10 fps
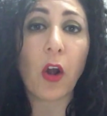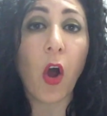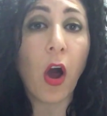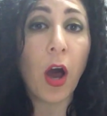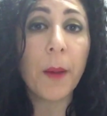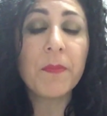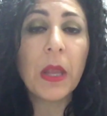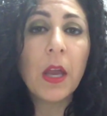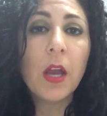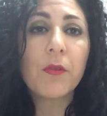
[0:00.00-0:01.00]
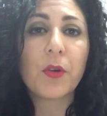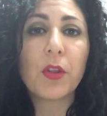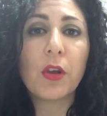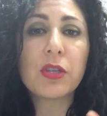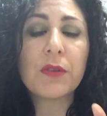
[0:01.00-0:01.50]
at all.
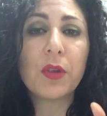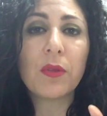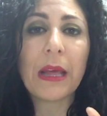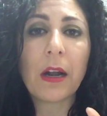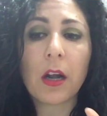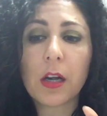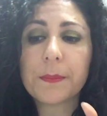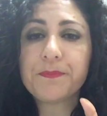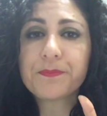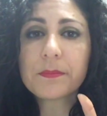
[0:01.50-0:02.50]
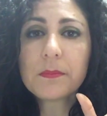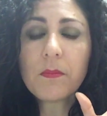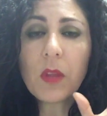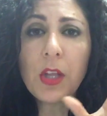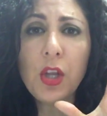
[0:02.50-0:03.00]
For those of you that are,
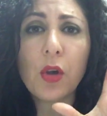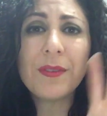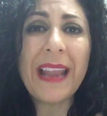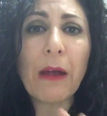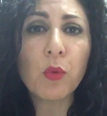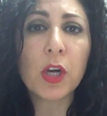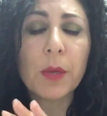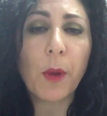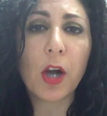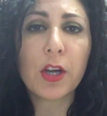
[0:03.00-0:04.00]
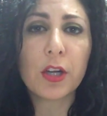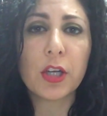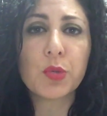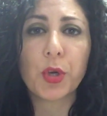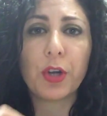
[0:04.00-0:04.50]
you know, network
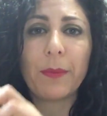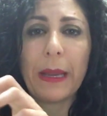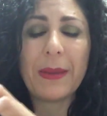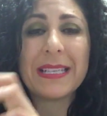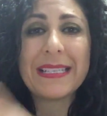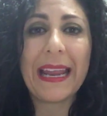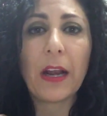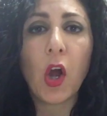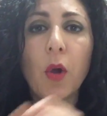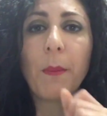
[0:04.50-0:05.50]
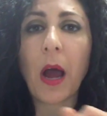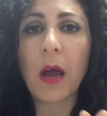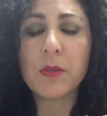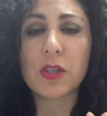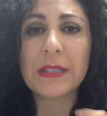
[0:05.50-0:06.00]
marketers, where you're maybe stay-at-home
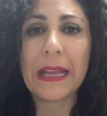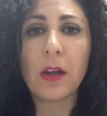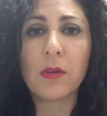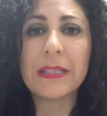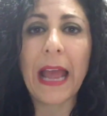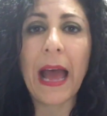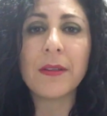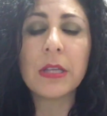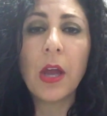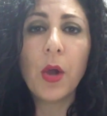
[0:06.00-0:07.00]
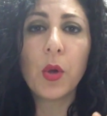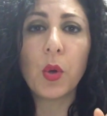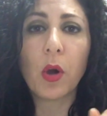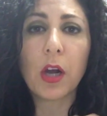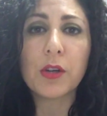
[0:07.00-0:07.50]
moms or stay-at-home dads
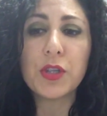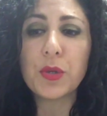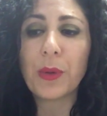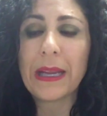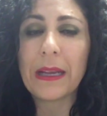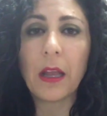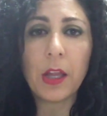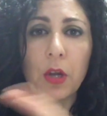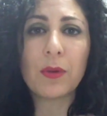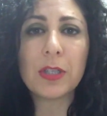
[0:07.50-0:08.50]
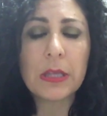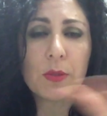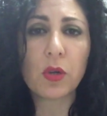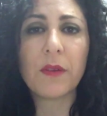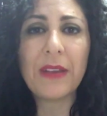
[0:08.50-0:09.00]
who are doing, you know, some
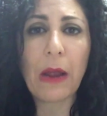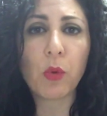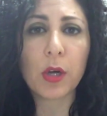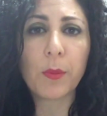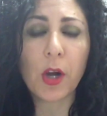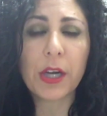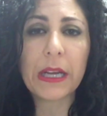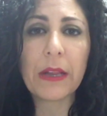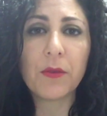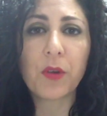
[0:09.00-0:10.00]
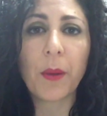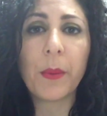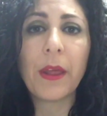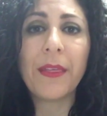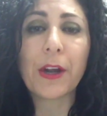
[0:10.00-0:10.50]
sort of network marketing
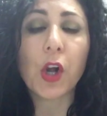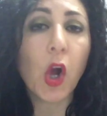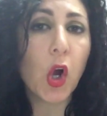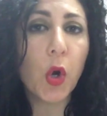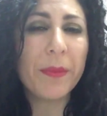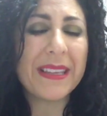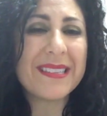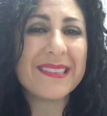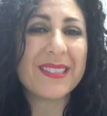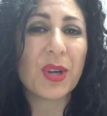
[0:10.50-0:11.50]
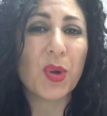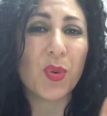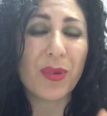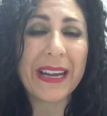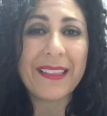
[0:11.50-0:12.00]
from their home. This is a
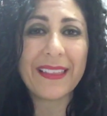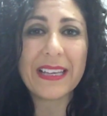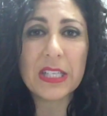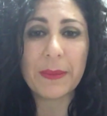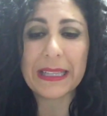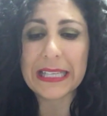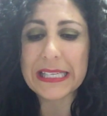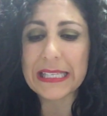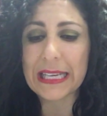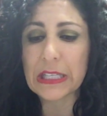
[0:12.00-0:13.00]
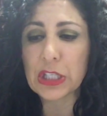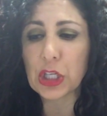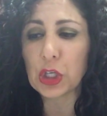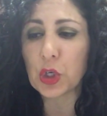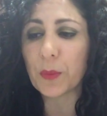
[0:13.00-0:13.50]
great thing to be listening
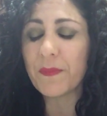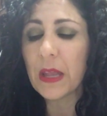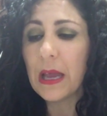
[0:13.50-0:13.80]
to.